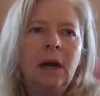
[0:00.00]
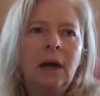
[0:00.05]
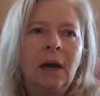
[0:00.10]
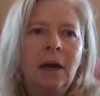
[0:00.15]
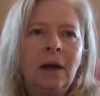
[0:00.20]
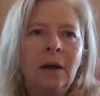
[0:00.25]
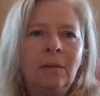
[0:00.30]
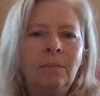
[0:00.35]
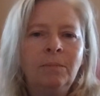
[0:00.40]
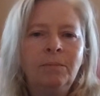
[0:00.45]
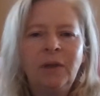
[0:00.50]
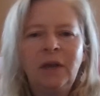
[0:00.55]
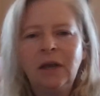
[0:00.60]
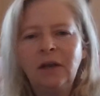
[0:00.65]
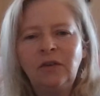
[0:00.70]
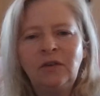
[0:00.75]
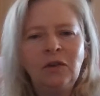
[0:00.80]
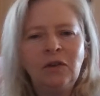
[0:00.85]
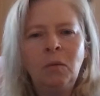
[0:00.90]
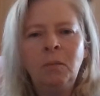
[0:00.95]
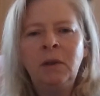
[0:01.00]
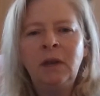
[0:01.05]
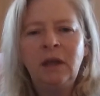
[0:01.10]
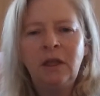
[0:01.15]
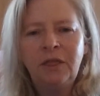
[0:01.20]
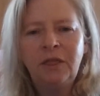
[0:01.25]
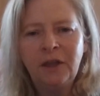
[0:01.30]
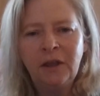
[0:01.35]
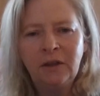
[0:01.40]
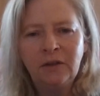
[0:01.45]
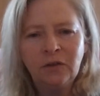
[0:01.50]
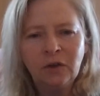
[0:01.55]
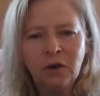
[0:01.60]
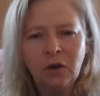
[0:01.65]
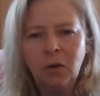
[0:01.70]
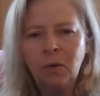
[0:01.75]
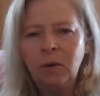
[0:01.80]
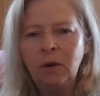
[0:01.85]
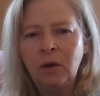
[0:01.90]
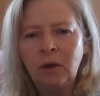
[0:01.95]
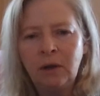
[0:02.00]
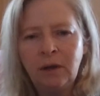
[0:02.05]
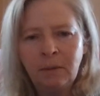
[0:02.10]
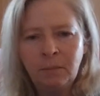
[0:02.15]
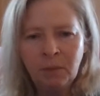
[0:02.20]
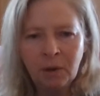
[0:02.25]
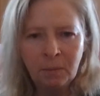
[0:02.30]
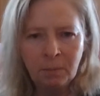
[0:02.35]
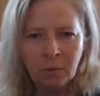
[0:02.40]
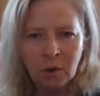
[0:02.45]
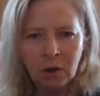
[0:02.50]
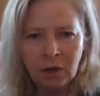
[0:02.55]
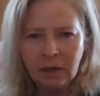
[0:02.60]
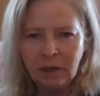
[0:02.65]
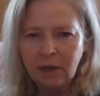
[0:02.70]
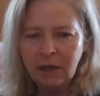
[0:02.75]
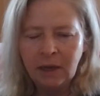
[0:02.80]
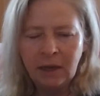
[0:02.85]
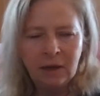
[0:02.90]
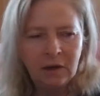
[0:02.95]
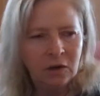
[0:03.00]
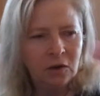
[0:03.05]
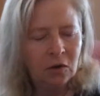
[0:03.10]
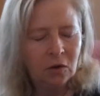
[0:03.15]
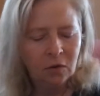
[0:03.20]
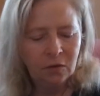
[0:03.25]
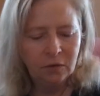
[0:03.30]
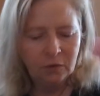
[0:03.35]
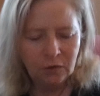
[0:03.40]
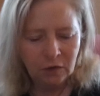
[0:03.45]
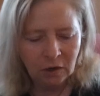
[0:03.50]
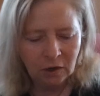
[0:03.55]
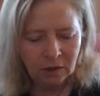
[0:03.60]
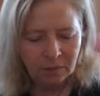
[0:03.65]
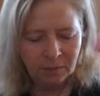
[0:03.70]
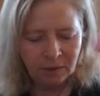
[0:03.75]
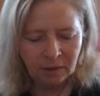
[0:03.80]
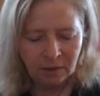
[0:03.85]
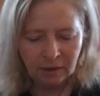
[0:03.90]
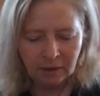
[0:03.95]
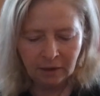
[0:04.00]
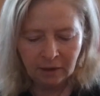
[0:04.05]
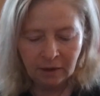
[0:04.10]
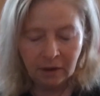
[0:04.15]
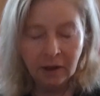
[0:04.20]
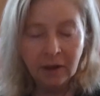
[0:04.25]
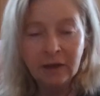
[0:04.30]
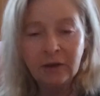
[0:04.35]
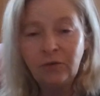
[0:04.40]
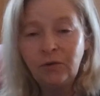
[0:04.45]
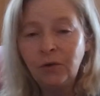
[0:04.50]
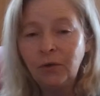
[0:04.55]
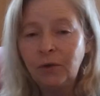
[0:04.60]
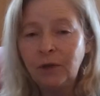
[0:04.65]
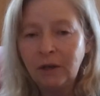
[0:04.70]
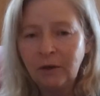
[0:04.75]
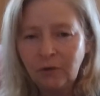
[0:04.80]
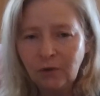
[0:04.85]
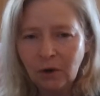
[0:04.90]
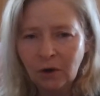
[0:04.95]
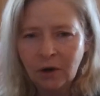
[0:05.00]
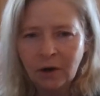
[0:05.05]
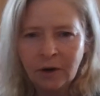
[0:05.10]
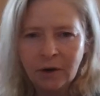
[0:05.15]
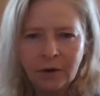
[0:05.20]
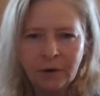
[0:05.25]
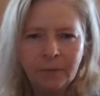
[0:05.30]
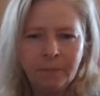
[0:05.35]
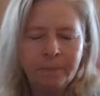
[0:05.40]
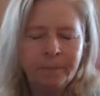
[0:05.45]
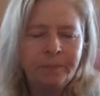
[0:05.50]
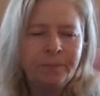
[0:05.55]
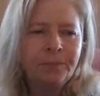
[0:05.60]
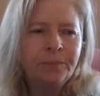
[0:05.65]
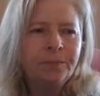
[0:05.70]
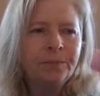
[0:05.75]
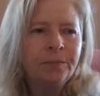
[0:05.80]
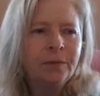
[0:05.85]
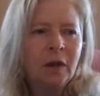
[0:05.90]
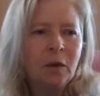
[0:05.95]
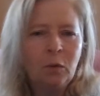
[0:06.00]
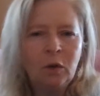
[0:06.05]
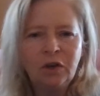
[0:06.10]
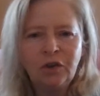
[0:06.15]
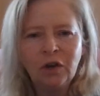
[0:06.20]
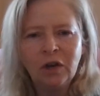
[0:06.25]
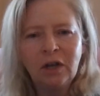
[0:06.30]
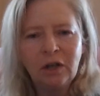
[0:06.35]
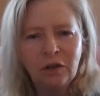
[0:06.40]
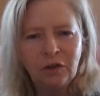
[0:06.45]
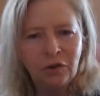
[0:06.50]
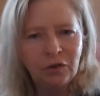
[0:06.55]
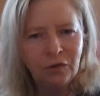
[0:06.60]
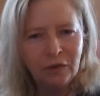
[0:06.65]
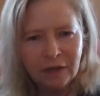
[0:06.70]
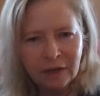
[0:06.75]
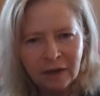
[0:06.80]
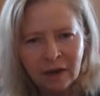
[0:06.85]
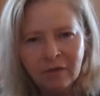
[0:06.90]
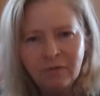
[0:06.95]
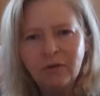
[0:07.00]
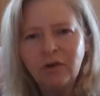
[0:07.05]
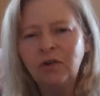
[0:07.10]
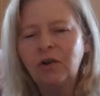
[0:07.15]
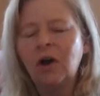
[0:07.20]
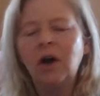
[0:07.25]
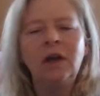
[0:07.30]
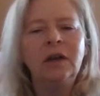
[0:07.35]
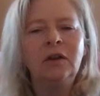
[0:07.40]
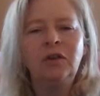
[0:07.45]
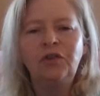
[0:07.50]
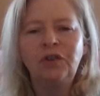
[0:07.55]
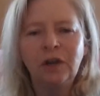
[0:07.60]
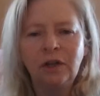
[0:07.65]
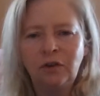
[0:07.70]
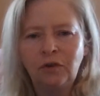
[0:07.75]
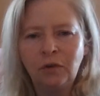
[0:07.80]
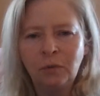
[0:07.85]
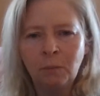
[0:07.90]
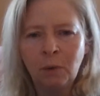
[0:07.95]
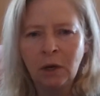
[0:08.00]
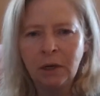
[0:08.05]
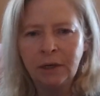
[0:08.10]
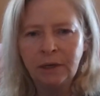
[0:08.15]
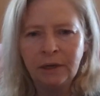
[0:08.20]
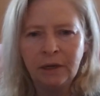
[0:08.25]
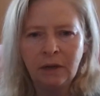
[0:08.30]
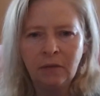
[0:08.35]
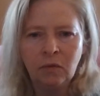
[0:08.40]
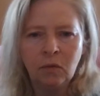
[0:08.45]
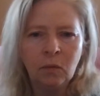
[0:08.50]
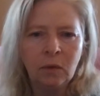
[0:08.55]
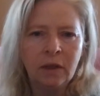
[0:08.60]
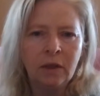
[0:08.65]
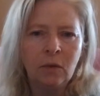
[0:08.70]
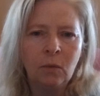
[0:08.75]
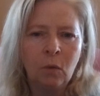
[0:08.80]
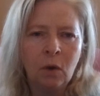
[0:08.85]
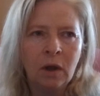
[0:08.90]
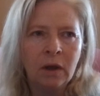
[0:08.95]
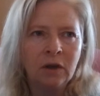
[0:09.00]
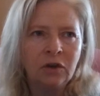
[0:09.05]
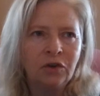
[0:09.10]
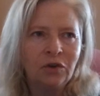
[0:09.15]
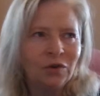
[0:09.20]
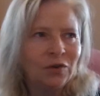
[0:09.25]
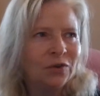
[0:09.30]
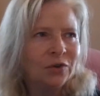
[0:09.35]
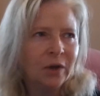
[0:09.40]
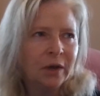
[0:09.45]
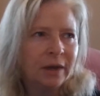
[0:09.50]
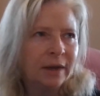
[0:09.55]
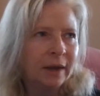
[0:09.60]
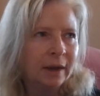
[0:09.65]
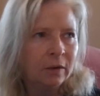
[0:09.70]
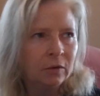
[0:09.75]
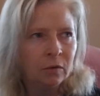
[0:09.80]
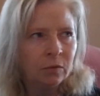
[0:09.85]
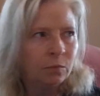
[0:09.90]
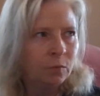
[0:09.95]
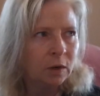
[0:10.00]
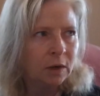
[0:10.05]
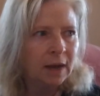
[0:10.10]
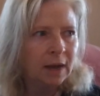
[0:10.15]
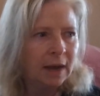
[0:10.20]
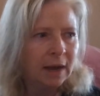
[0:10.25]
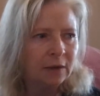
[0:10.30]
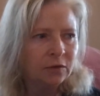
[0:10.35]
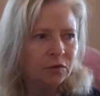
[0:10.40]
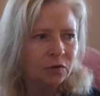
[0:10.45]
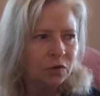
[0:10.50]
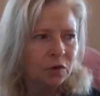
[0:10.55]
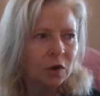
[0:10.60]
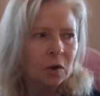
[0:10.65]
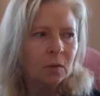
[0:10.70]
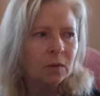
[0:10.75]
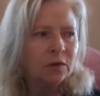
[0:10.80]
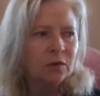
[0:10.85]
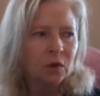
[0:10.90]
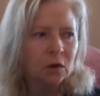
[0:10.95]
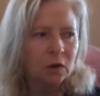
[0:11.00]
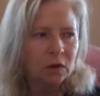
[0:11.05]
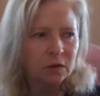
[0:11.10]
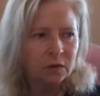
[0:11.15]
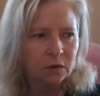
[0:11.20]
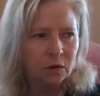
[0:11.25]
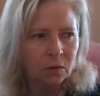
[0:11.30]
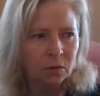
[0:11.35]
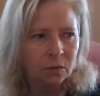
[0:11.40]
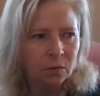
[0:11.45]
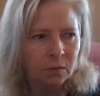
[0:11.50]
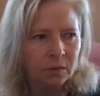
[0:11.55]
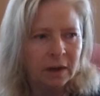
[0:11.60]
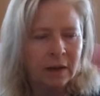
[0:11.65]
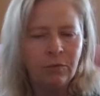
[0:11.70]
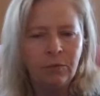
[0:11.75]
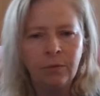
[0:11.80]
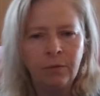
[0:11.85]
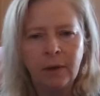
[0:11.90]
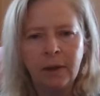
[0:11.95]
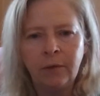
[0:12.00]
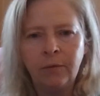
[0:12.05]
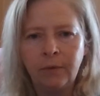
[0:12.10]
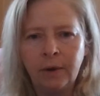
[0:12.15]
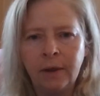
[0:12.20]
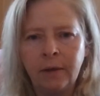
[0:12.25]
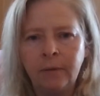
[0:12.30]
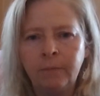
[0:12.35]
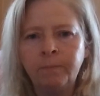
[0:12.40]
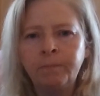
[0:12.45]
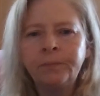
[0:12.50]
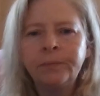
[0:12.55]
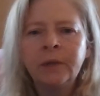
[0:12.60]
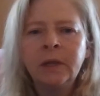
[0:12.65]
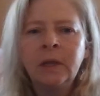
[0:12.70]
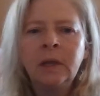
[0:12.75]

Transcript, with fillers: Um, because so many things are going on in my mind lately all the time. And I, I do get tired. I wish I, you can never kind of shut your mind down the way you want to just shut down and relax. There's always thoughts going around and around and around.